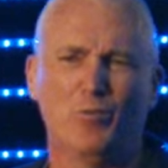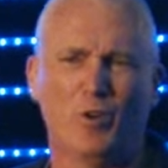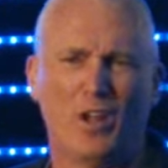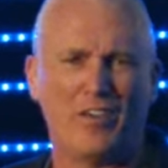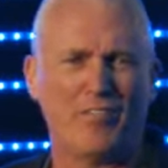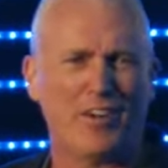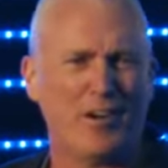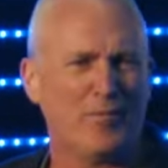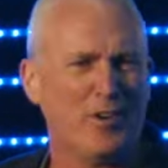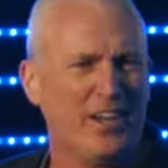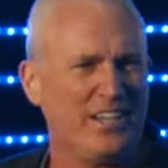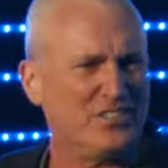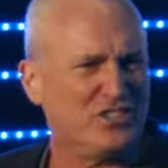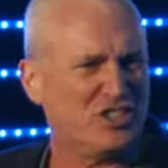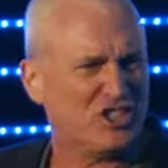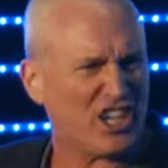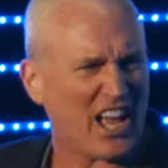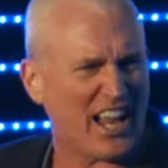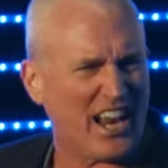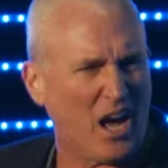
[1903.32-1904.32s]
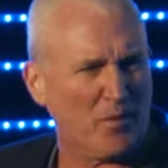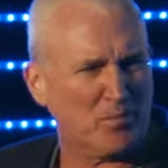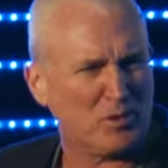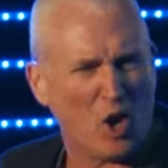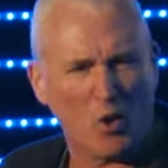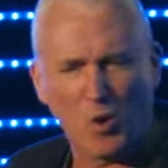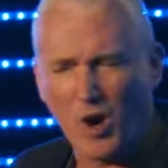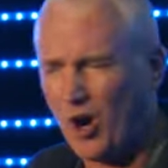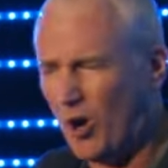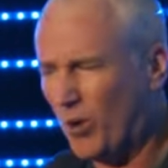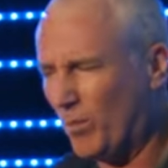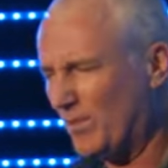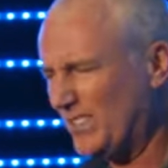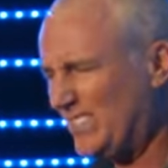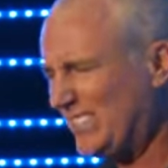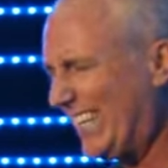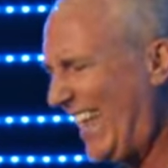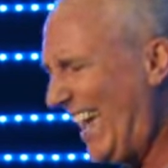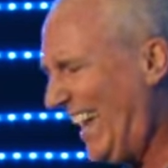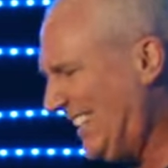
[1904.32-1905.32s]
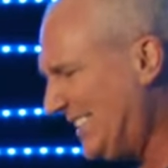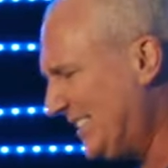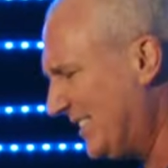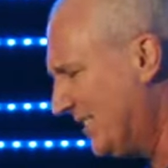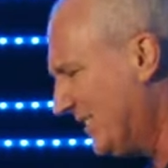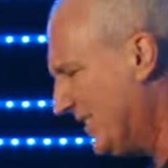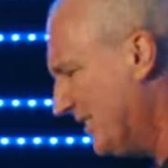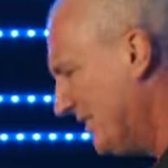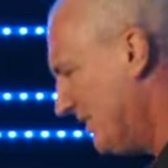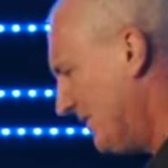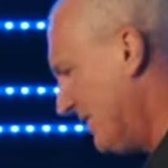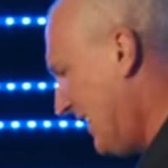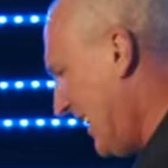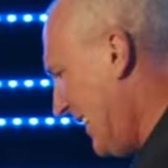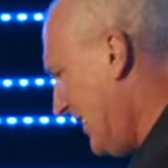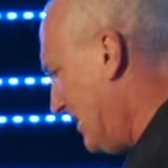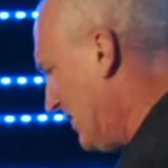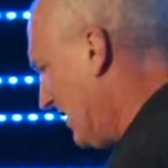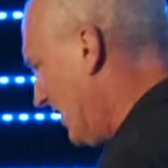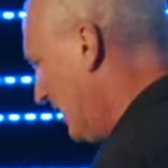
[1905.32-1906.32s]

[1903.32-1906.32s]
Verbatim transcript: whatever I've written. Shut up. Go home. It's late. Right?